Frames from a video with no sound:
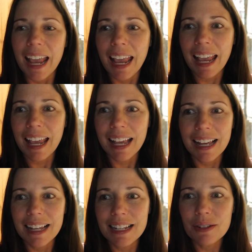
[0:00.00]

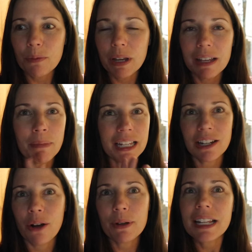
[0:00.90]
and we
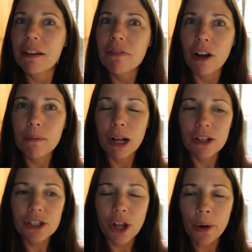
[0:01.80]
Mason always had fall
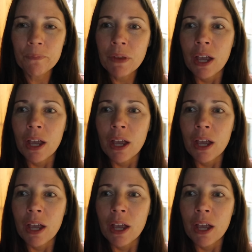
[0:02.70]
ball, so